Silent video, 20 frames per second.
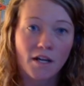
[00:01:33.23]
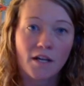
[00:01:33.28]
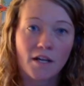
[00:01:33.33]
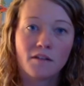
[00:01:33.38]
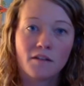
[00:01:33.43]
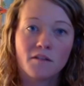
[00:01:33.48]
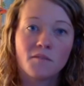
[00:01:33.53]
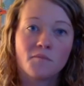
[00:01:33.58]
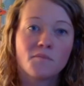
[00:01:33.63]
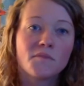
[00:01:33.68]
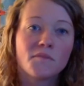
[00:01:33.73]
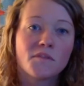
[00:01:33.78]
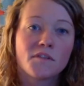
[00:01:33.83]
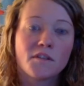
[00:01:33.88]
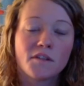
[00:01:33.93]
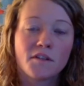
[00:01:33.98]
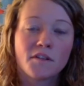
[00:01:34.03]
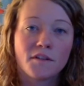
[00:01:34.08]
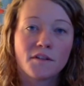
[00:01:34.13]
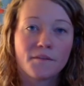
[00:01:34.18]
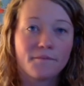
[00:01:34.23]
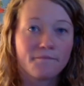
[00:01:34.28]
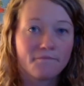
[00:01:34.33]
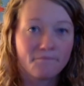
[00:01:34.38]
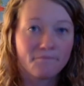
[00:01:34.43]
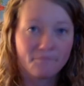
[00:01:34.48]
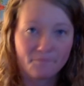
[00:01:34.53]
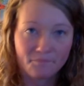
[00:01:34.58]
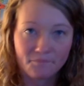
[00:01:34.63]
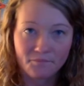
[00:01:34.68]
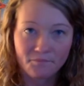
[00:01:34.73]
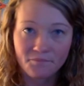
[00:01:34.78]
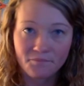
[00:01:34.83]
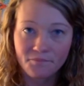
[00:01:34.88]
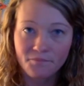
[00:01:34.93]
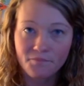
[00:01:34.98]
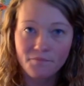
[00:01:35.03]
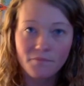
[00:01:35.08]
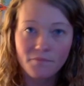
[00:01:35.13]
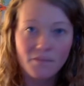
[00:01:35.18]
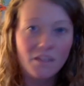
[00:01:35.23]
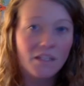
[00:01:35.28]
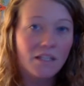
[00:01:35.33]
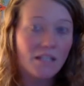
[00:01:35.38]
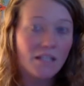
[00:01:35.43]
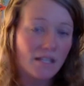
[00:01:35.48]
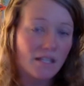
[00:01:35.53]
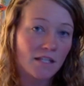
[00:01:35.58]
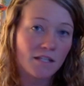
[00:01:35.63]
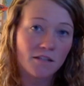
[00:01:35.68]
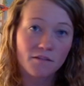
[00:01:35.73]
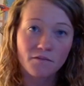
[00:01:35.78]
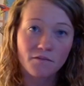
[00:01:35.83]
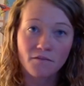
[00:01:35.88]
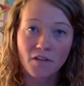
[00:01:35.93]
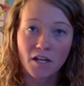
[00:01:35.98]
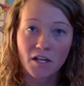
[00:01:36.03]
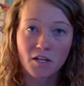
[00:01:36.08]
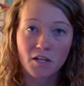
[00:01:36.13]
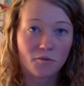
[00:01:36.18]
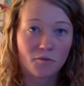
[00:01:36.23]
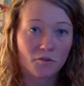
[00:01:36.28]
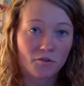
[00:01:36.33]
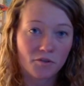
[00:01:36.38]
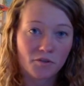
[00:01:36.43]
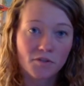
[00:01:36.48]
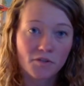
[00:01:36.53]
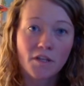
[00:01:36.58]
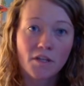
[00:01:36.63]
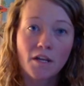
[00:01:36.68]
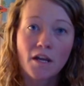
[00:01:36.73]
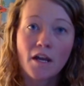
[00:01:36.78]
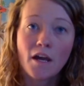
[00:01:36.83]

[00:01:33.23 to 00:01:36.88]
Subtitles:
items, keys, valuables,